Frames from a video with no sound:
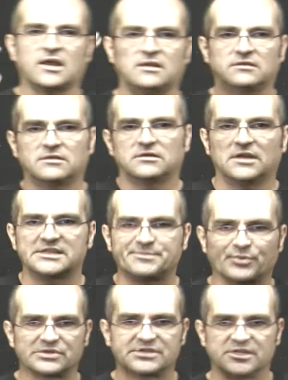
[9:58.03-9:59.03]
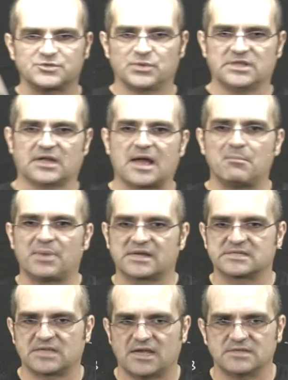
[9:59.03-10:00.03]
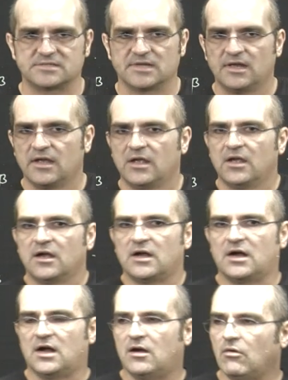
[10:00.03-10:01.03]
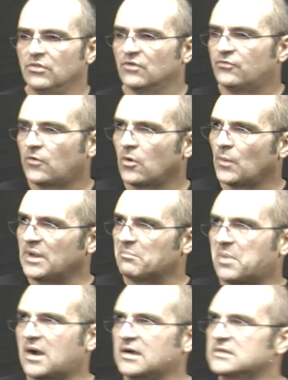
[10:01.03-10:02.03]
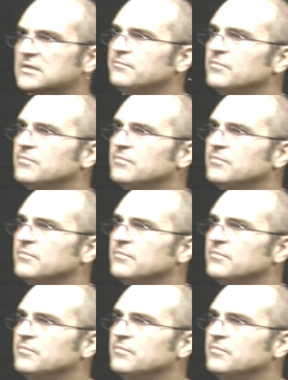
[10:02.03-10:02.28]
and let's proceed with the complex case on the following part,